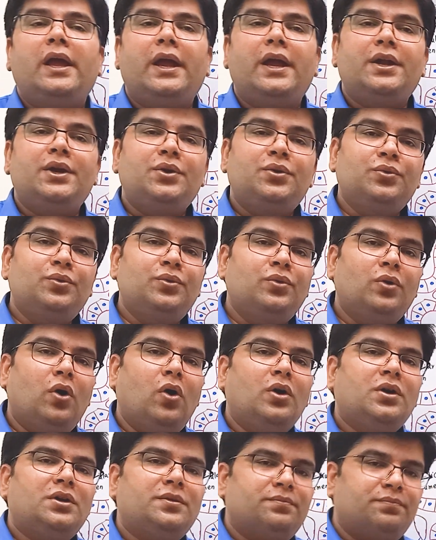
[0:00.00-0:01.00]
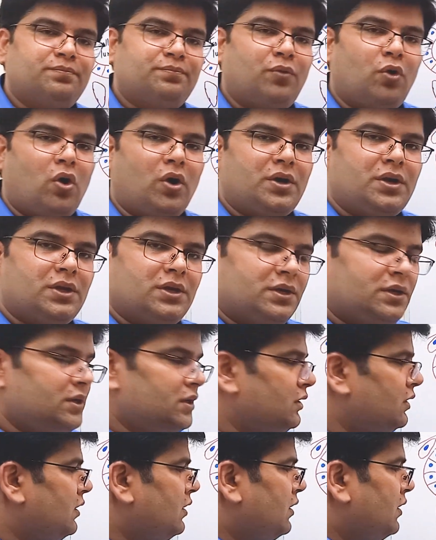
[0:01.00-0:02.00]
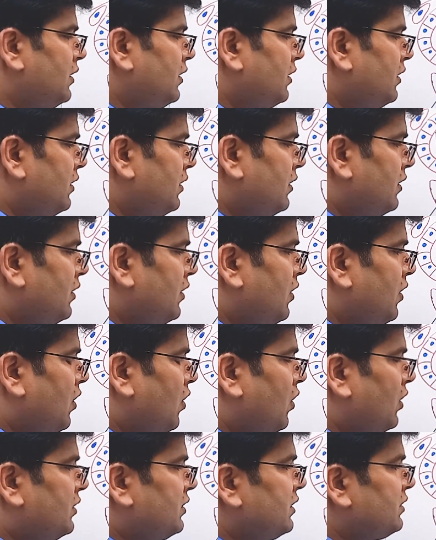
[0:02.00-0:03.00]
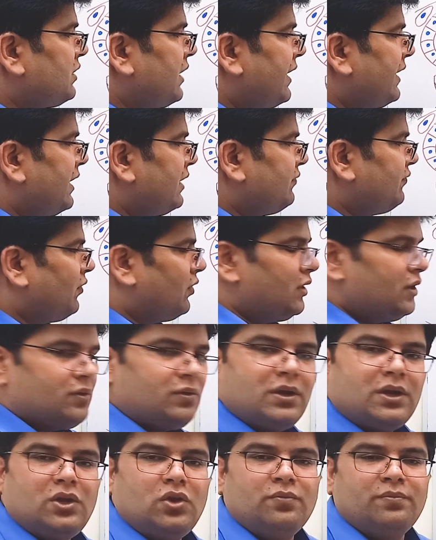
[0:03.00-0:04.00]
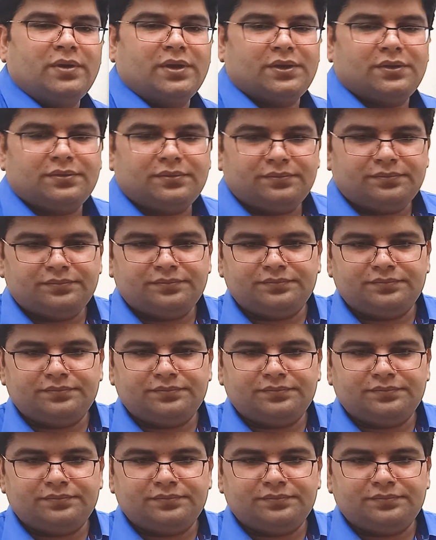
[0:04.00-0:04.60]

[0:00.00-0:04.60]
and do not border on the thyroid follicular lumen.